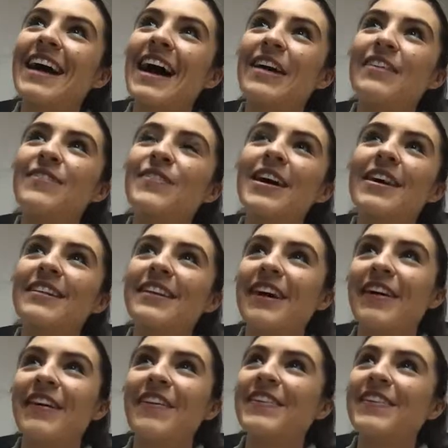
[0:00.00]
well,
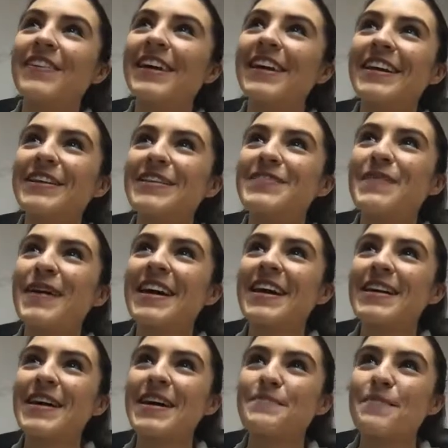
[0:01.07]
no,
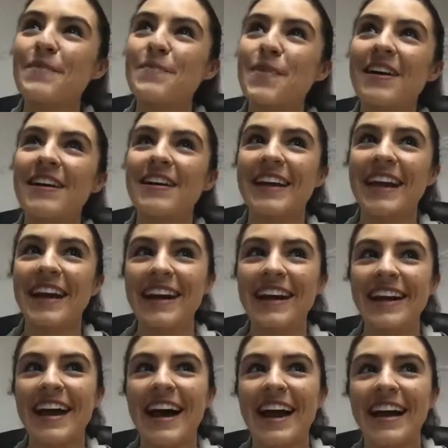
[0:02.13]
my partner
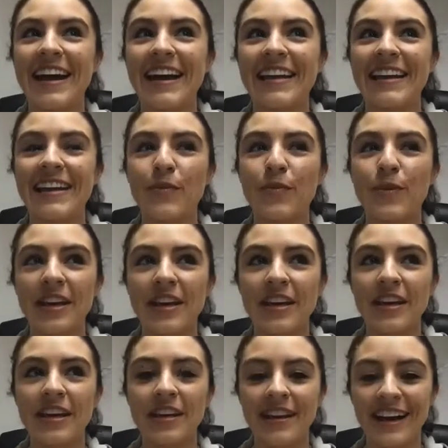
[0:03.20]
Garrett and I I
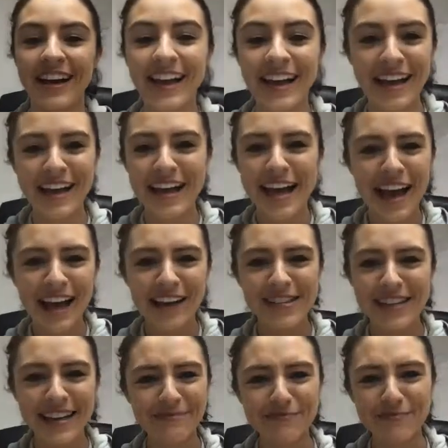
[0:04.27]

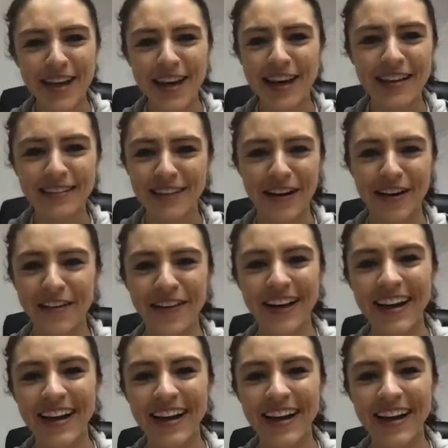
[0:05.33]
was like, no.